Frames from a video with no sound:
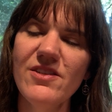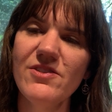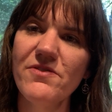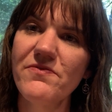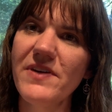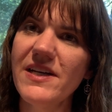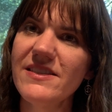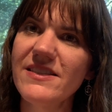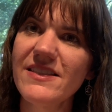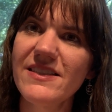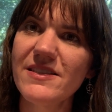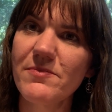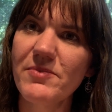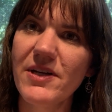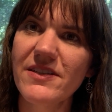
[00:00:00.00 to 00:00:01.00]
So fasting
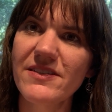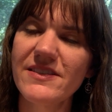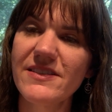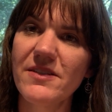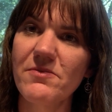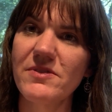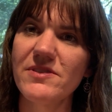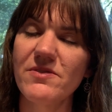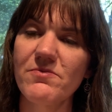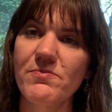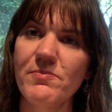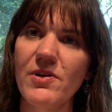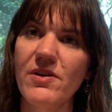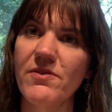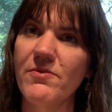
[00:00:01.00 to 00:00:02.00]
is a practice that was a
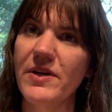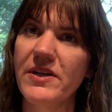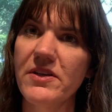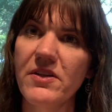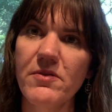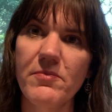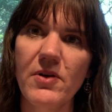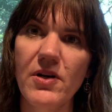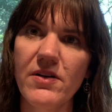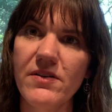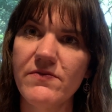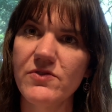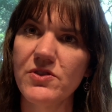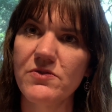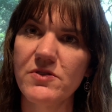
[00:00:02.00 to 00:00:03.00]
regular part
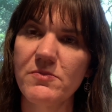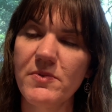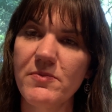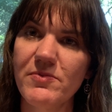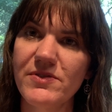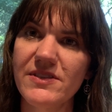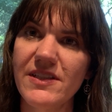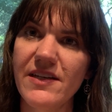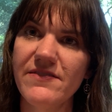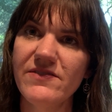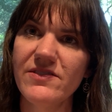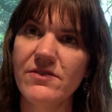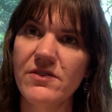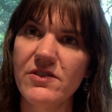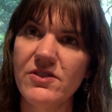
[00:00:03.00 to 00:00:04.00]
of Jewish people's
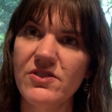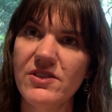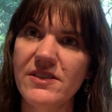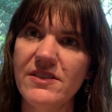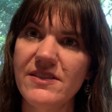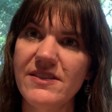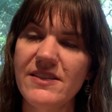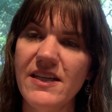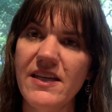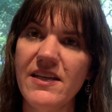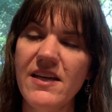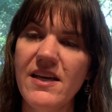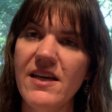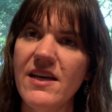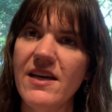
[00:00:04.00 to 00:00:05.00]
lives during Jesus'
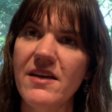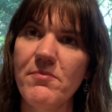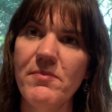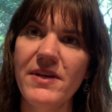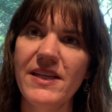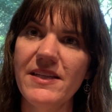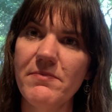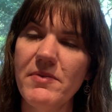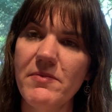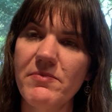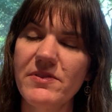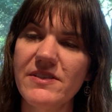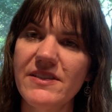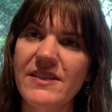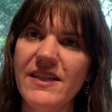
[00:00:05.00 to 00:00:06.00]
day, and many
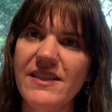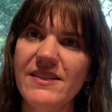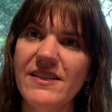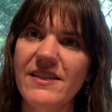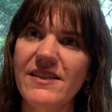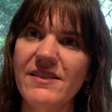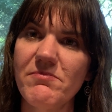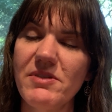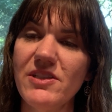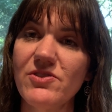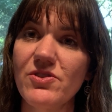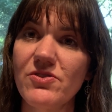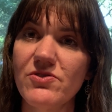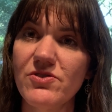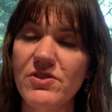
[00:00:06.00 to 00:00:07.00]
people today and many
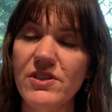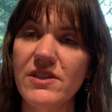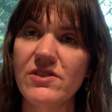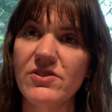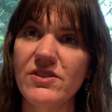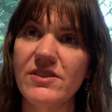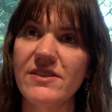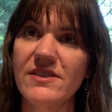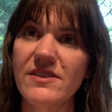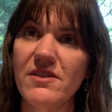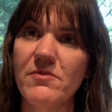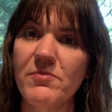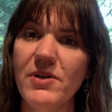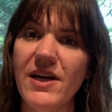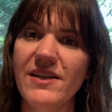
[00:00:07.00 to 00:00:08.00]
church traditions
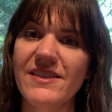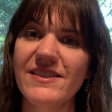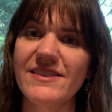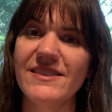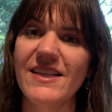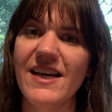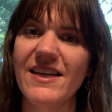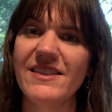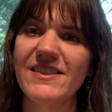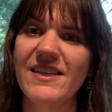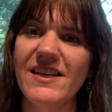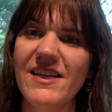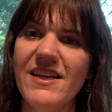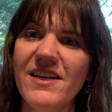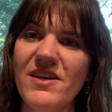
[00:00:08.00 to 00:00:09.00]
still practice
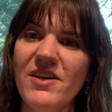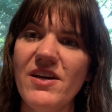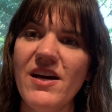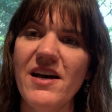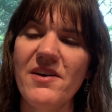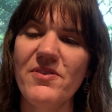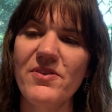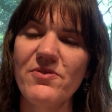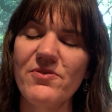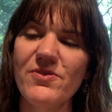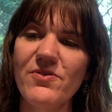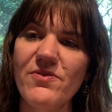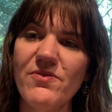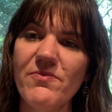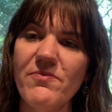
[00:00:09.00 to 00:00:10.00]
that. There
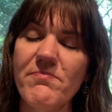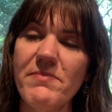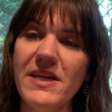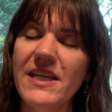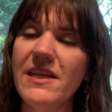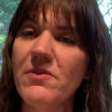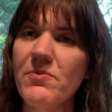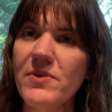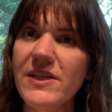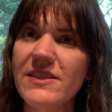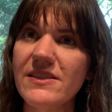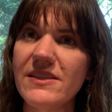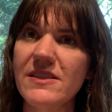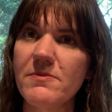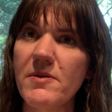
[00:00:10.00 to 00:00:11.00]
were many
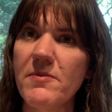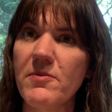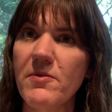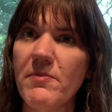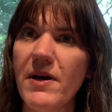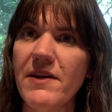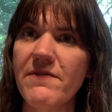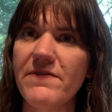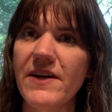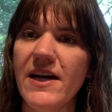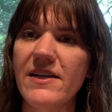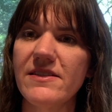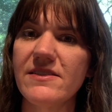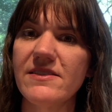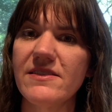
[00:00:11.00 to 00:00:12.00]
reasons people might
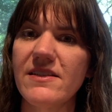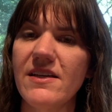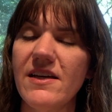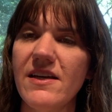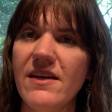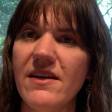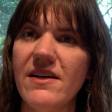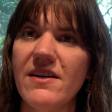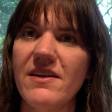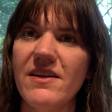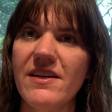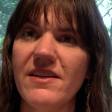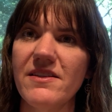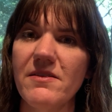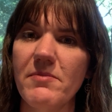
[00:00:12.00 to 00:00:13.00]
fast
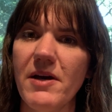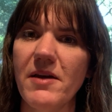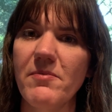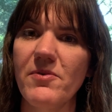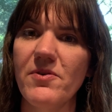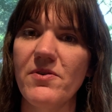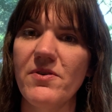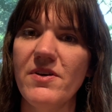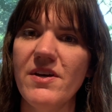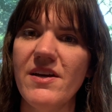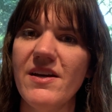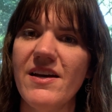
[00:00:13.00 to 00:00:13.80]
in the Bible.